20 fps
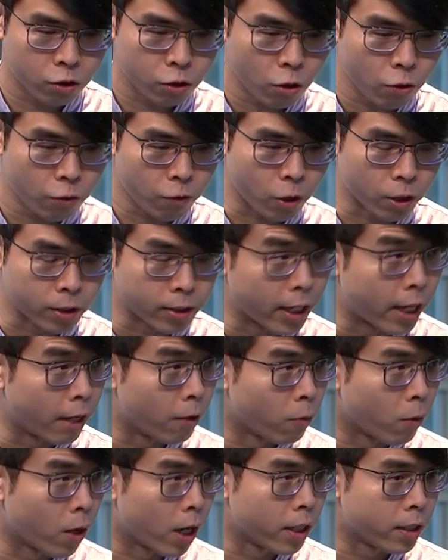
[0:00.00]
So for that
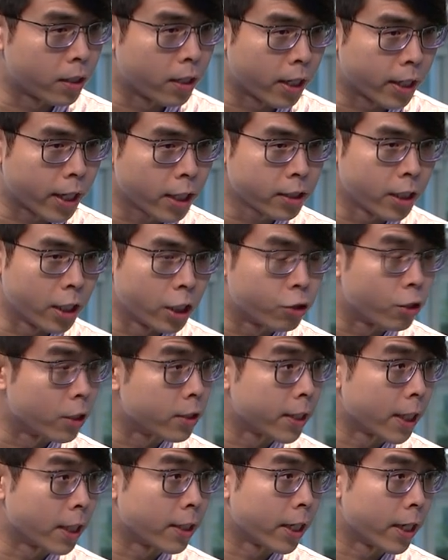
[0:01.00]
one, I guess the
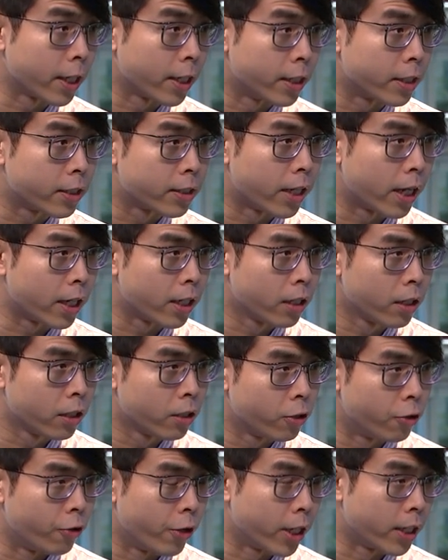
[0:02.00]
interesting thing is
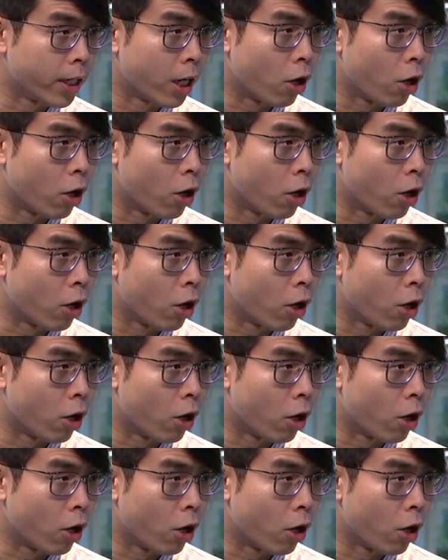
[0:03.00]
that during their